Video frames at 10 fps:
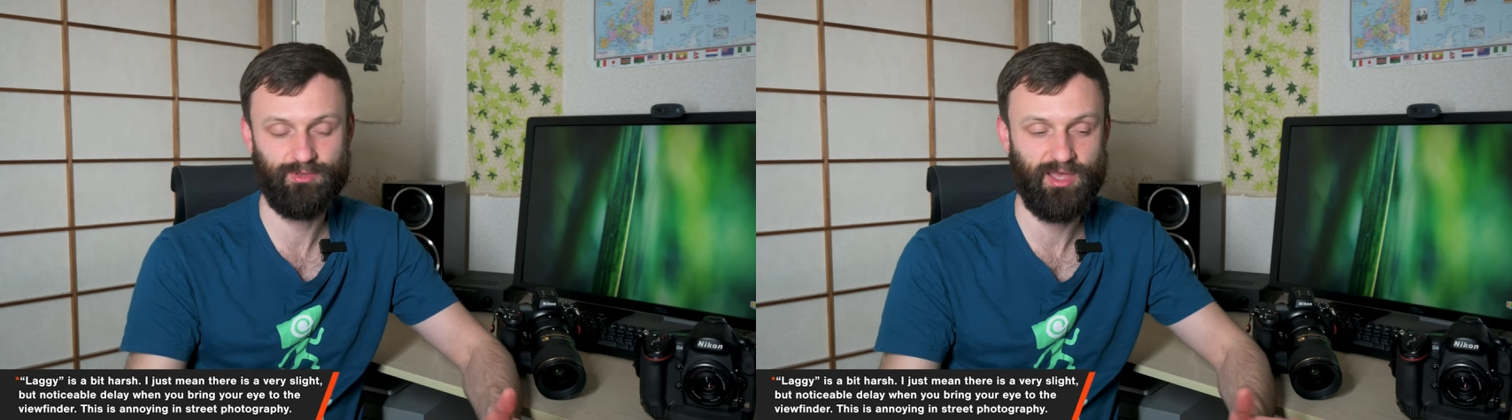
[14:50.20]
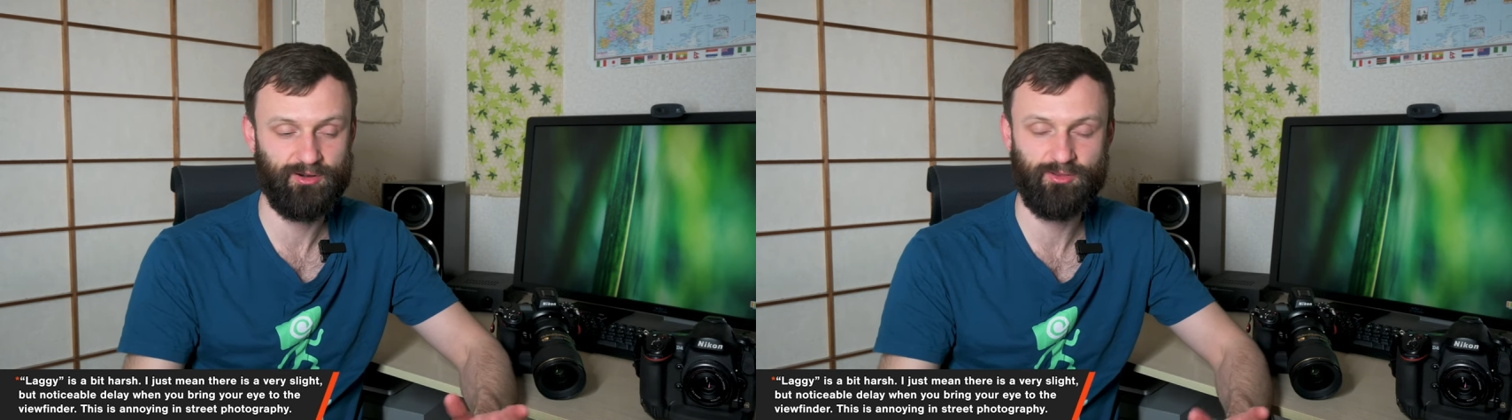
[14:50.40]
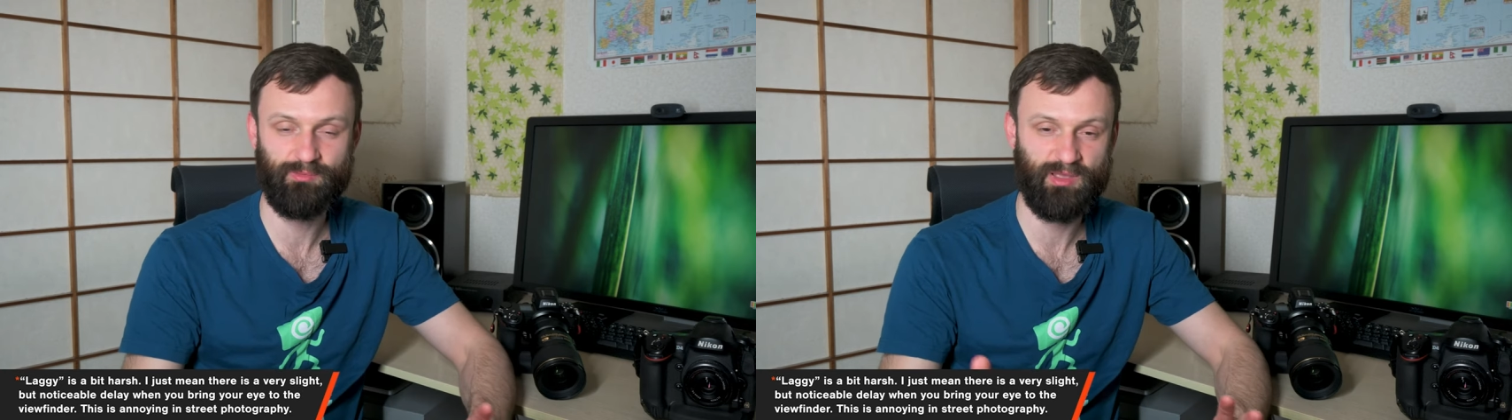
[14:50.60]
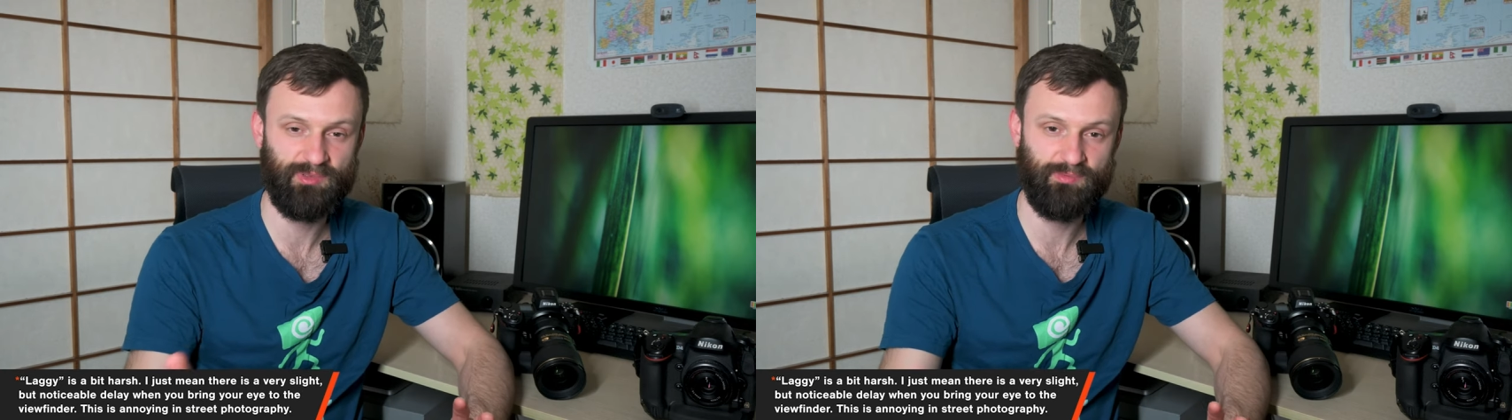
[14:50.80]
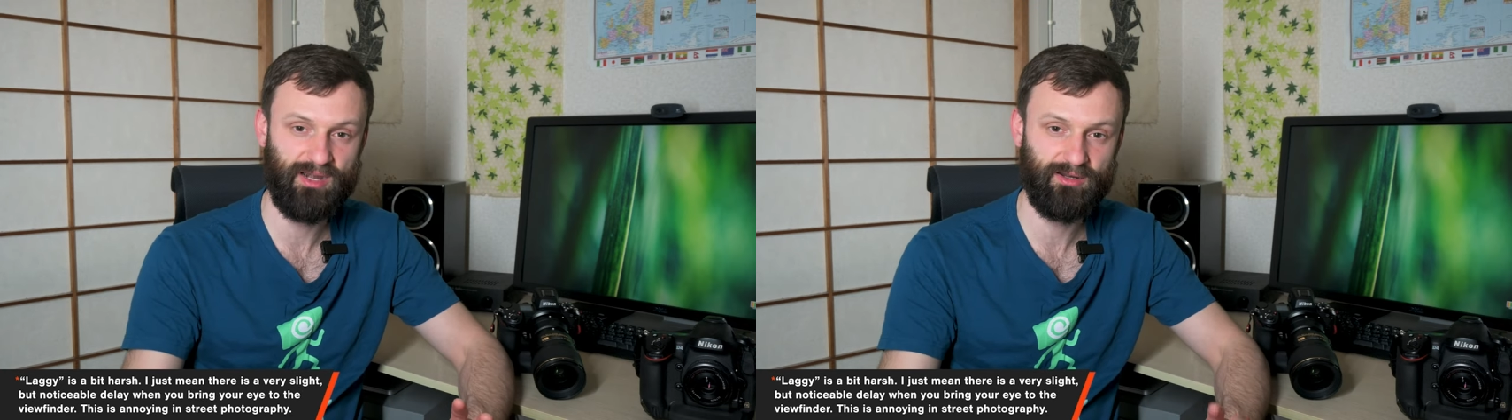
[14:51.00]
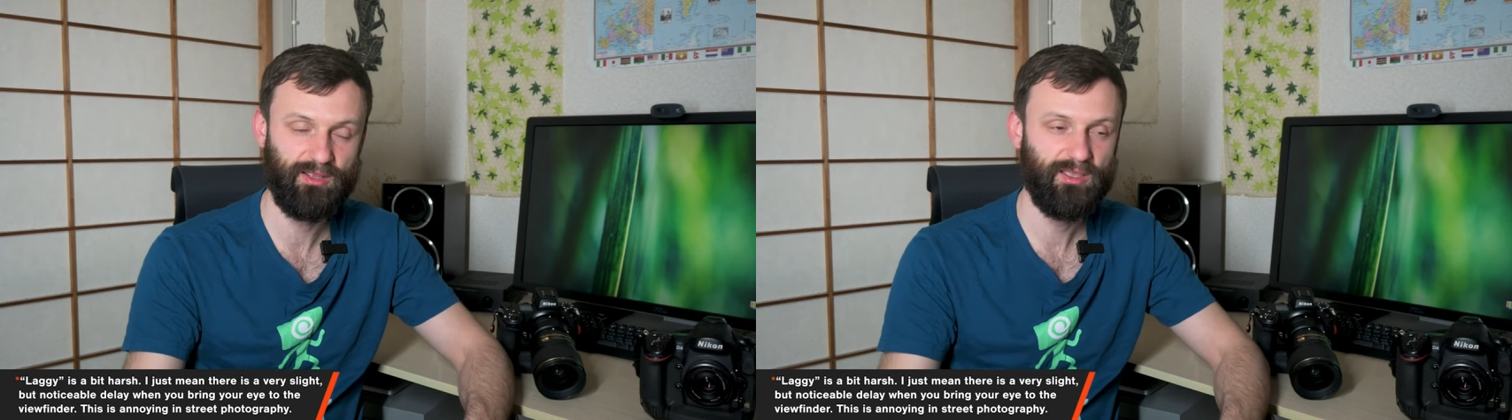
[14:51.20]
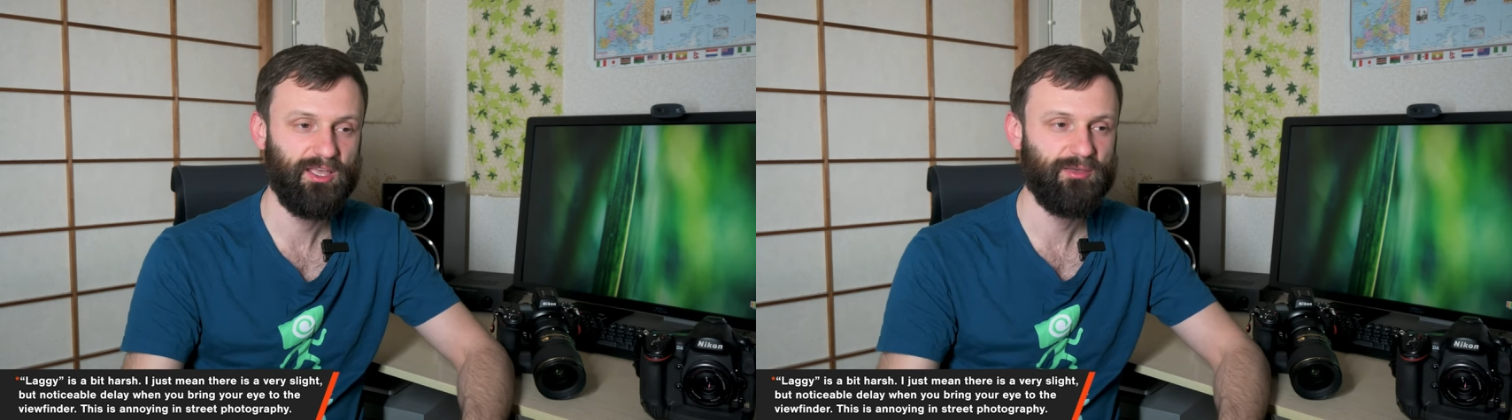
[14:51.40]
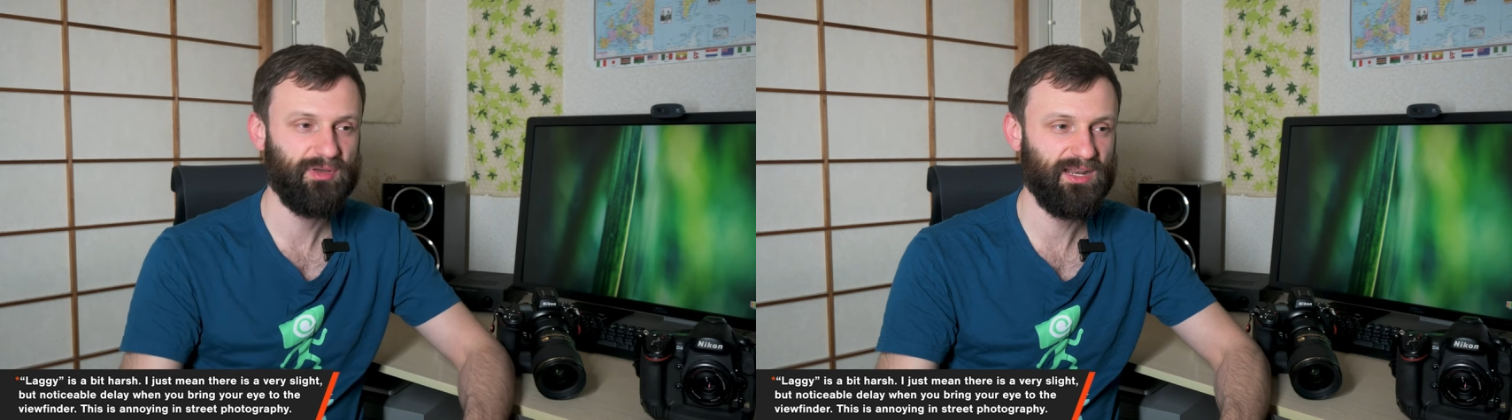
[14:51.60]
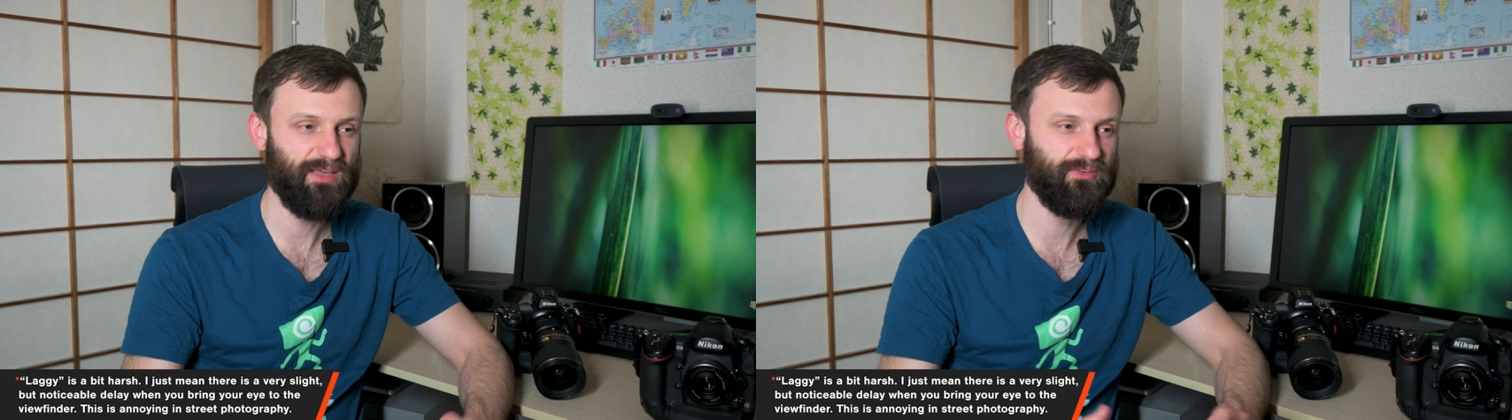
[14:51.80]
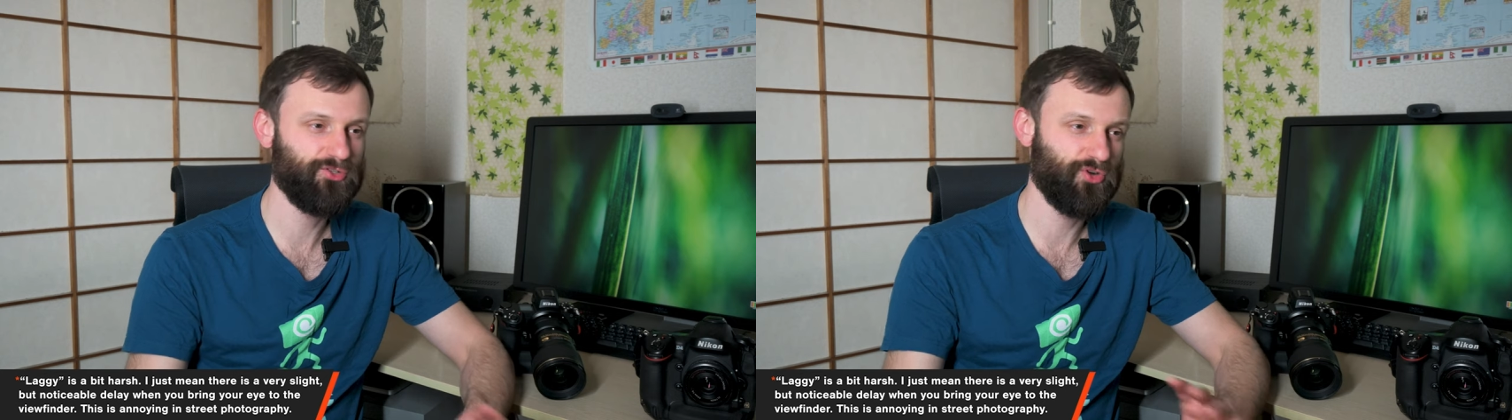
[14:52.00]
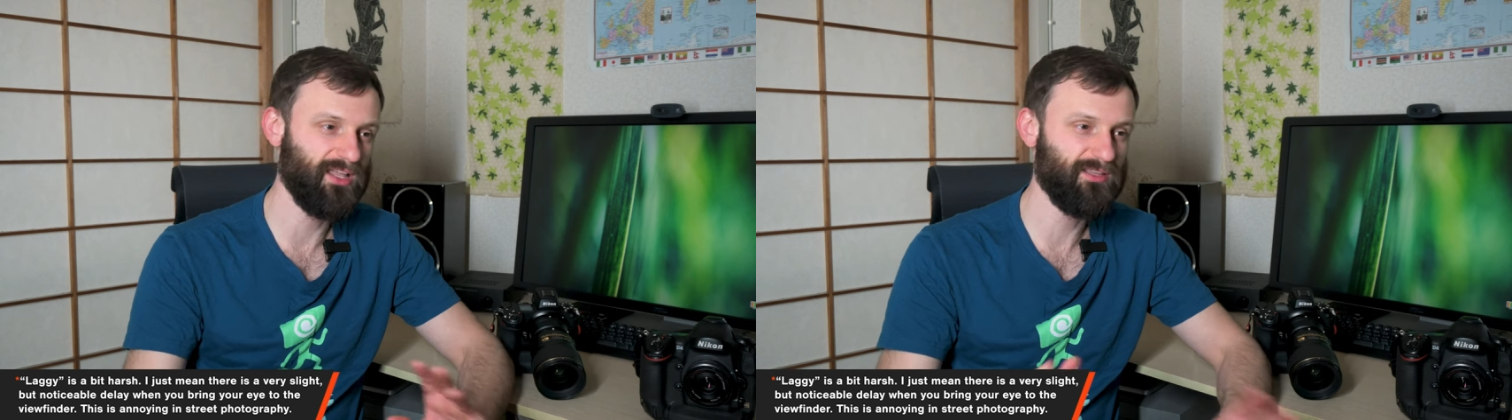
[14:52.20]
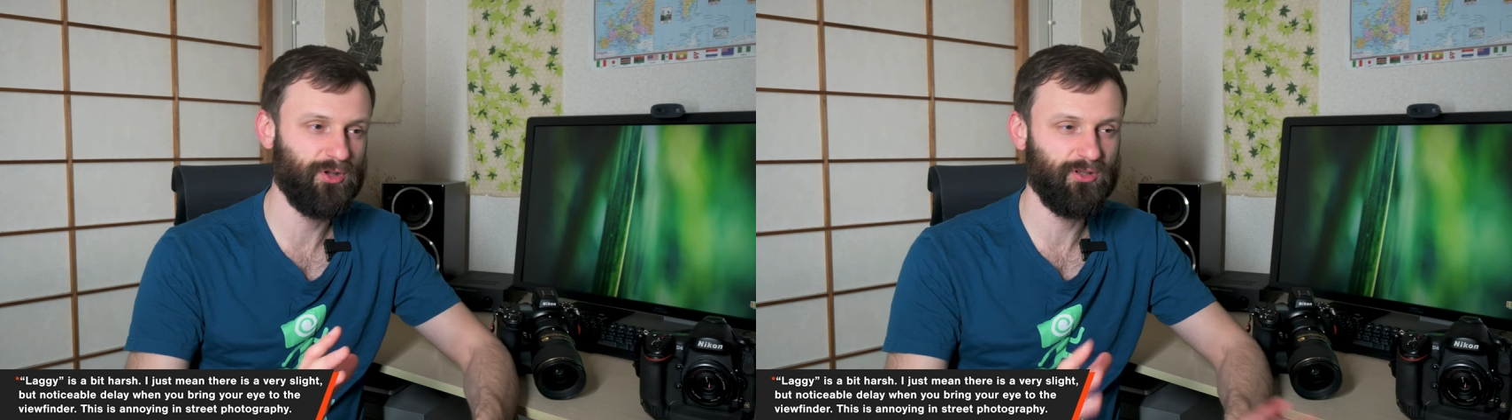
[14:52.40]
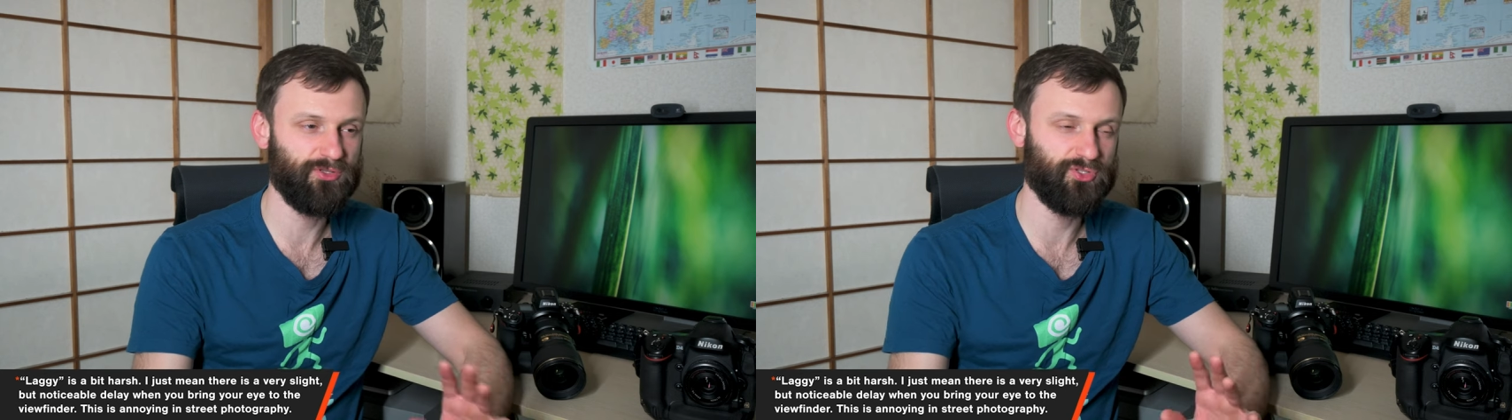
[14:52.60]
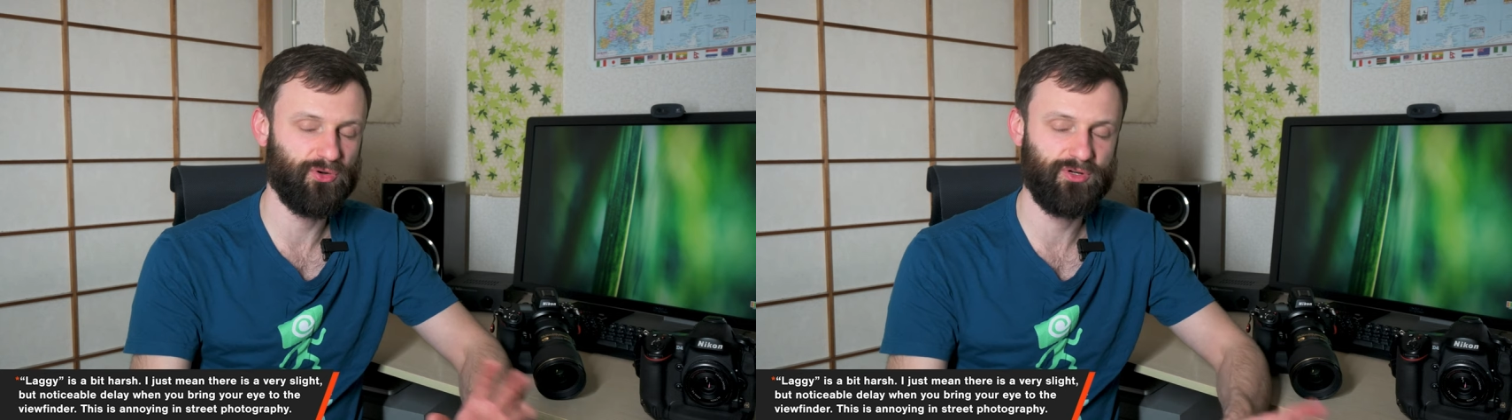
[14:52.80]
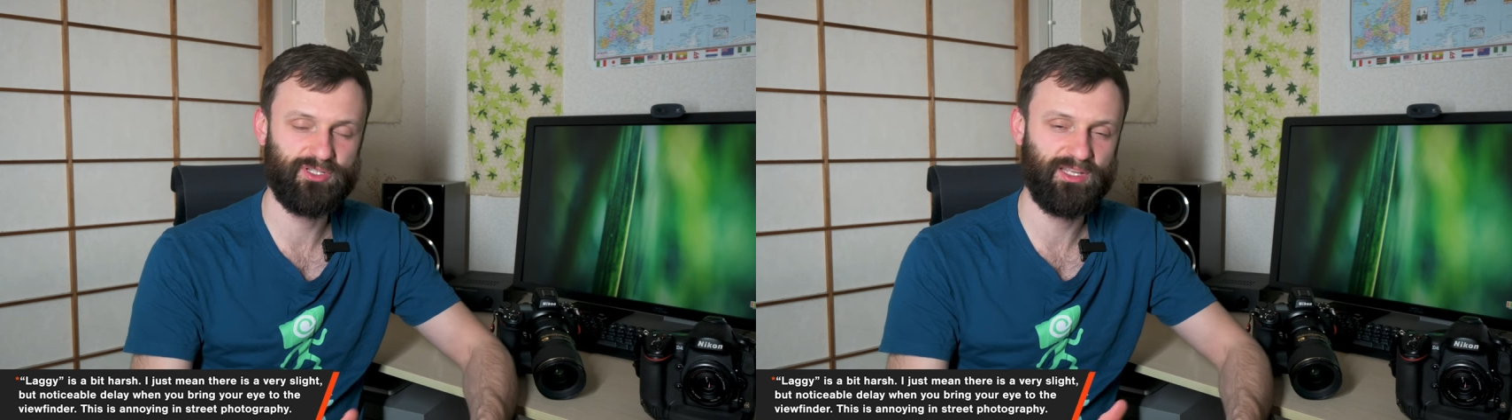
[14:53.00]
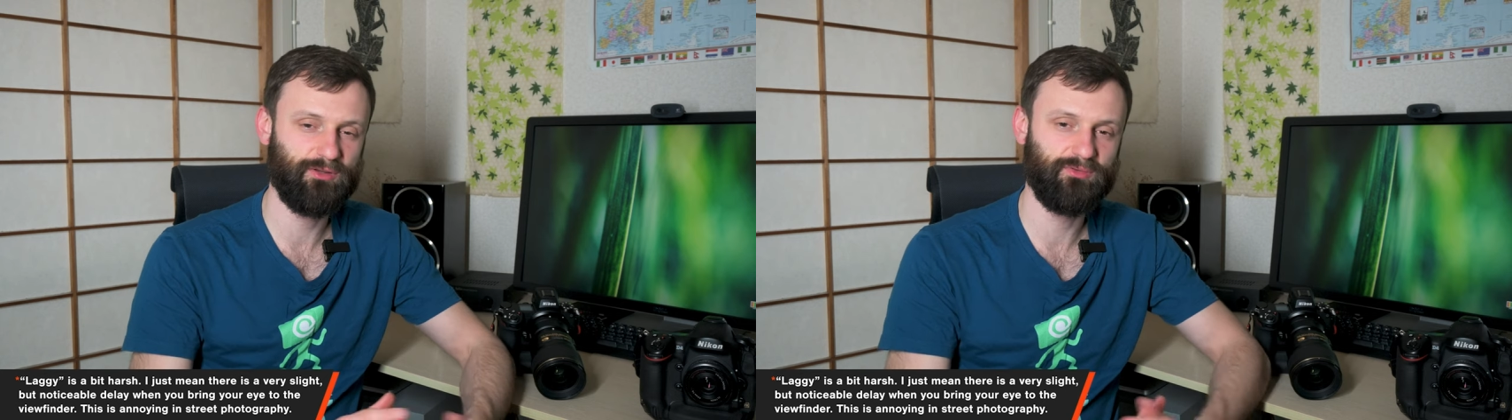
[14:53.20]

I don't know, they might be better, But having tried them all in the stores, I